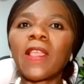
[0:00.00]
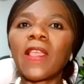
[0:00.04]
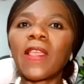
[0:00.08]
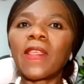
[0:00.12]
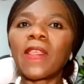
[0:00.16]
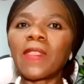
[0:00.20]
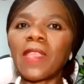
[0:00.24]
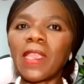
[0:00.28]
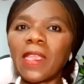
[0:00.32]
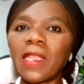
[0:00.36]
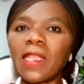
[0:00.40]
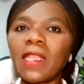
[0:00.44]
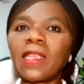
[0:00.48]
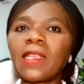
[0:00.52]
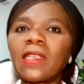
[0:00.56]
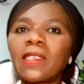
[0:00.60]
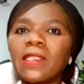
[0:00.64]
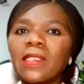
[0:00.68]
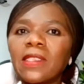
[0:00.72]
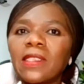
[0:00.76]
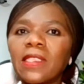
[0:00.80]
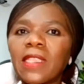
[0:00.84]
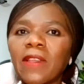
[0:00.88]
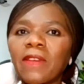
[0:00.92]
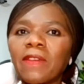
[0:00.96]
and there
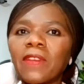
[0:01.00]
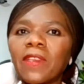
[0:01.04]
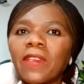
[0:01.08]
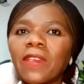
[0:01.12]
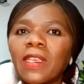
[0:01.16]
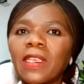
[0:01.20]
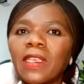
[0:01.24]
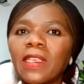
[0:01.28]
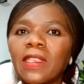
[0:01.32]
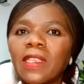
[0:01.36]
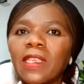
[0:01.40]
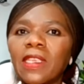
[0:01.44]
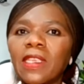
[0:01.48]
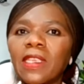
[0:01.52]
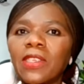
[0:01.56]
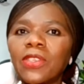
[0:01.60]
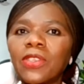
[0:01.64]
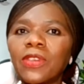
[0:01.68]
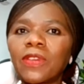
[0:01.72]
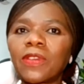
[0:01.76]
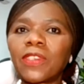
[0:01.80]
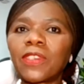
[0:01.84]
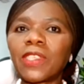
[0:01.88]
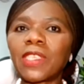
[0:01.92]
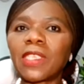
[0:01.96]
is definitely the
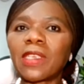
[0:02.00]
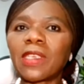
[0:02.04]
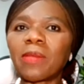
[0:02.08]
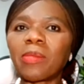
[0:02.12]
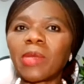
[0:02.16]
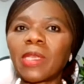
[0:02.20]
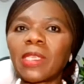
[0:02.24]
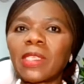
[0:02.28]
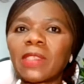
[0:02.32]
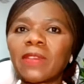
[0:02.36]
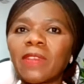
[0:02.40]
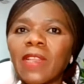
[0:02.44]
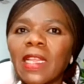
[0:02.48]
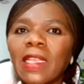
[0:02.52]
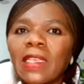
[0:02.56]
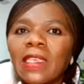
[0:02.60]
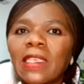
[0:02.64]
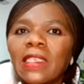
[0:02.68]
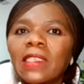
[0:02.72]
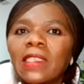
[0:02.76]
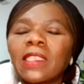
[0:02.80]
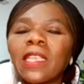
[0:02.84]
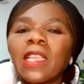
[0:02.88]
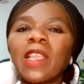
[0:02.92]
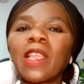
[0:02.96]
issue of gender based
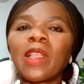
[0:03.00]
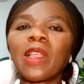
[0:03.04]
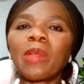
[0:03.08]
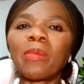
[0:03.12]
violence.